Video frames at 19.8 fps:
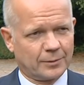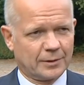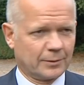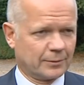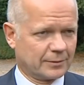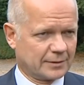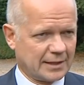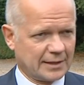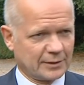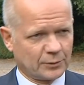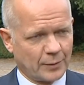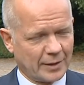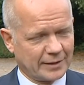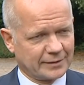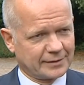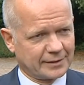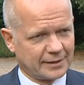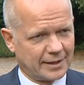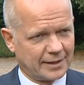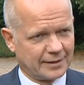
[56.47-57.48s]
It was last
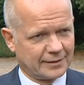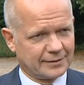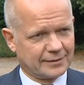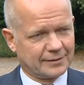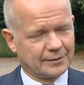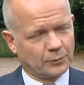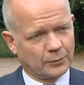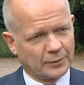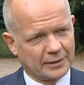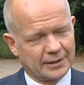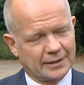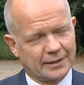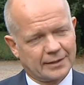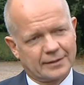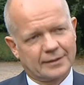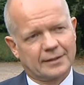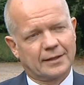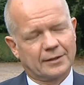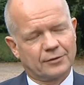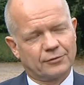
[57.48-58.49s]
Wednesday night that we and
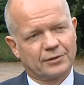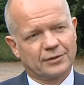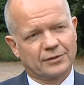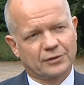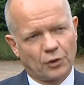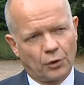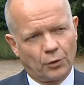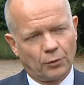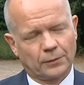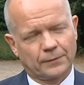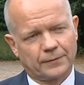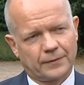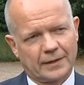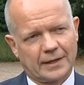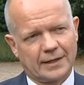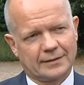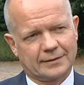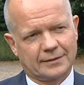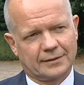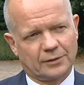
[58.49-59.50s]
other countries called for
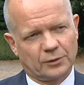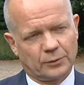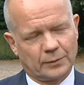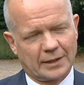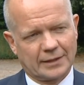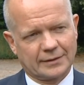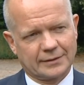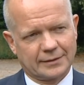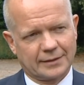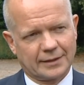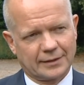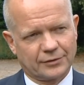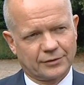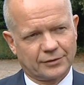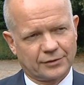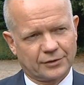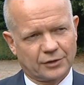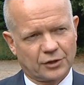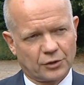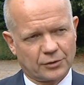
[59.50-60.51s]
that at the United
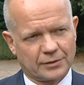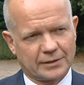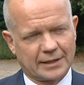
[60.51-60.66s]
Nations Security